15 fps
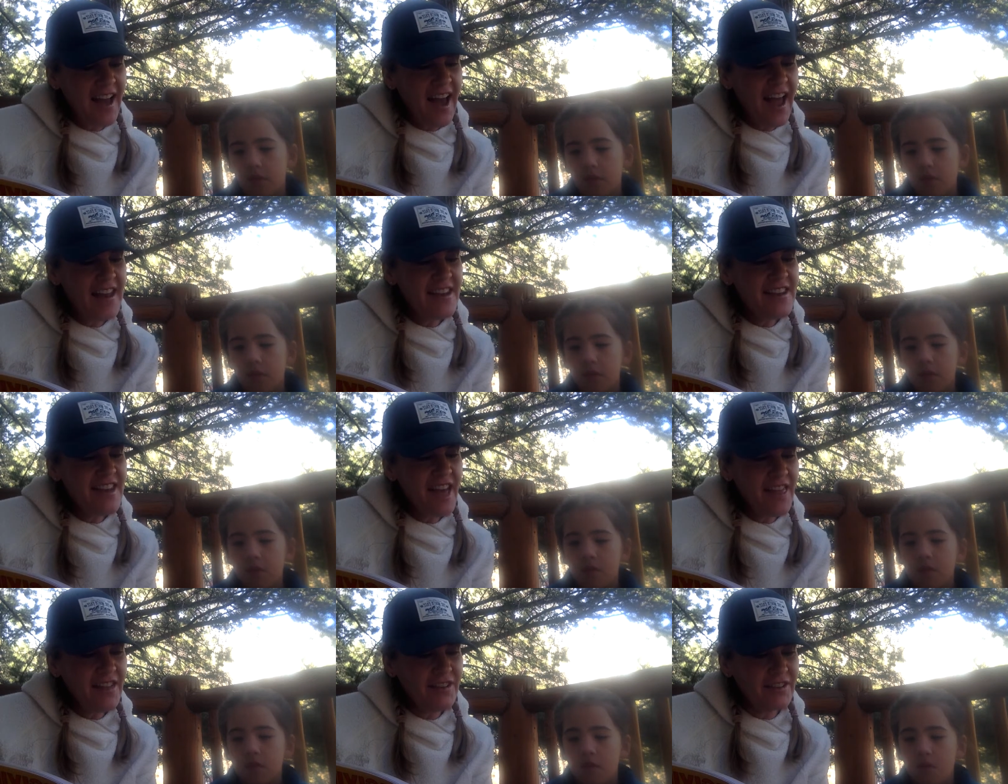
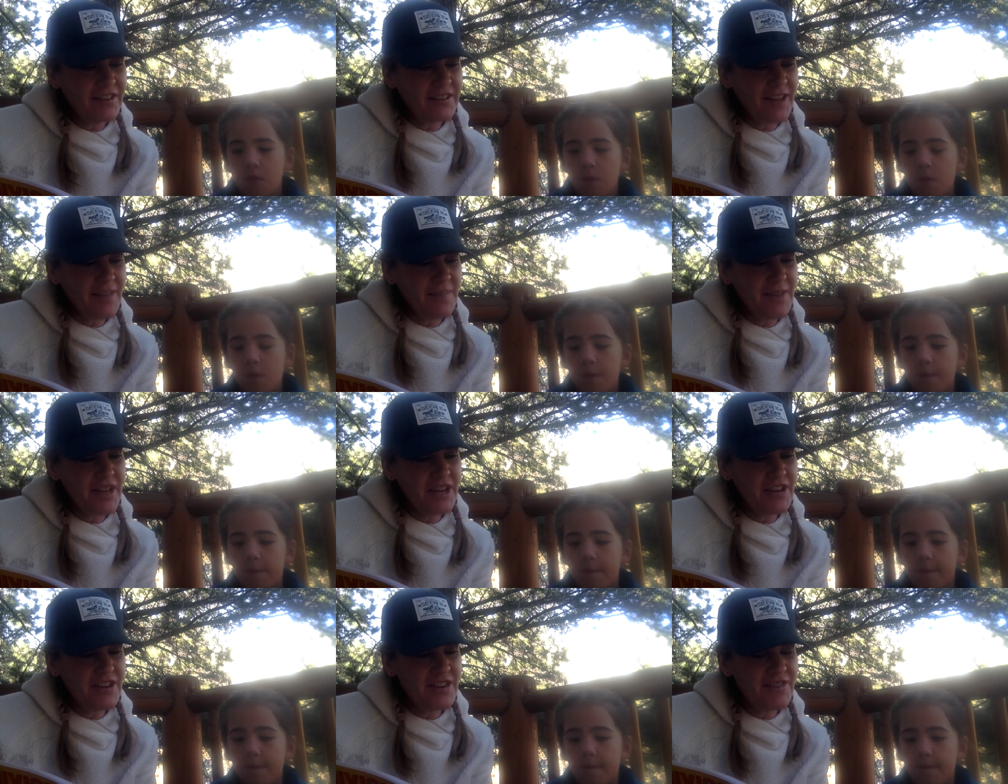Another glump
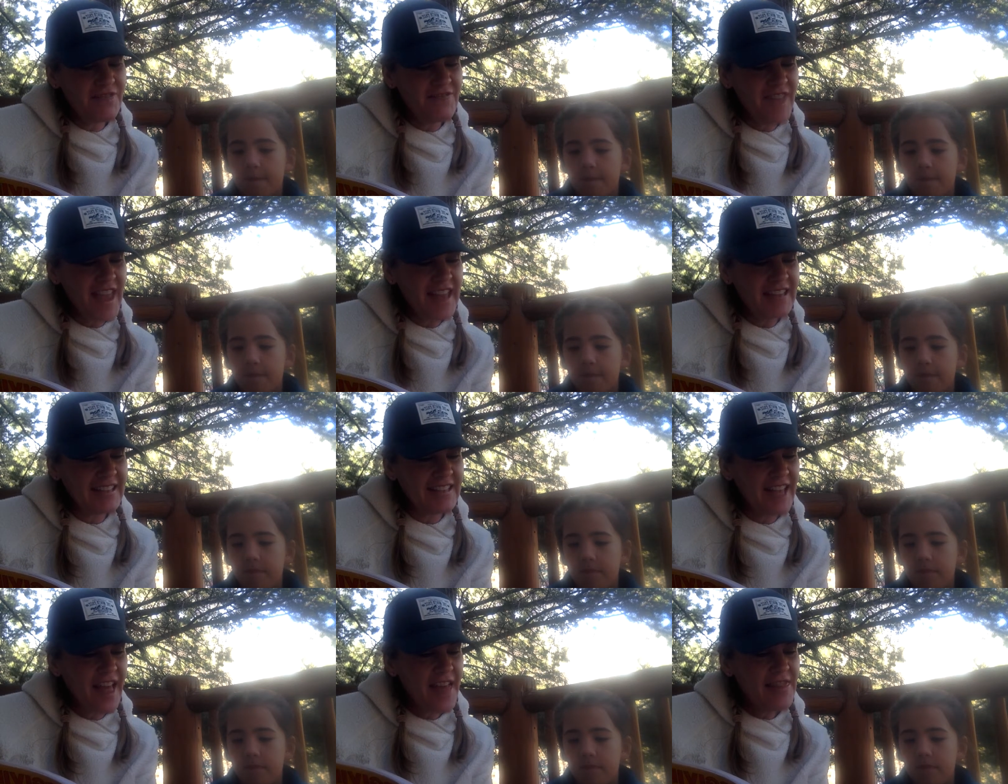hit her in the face.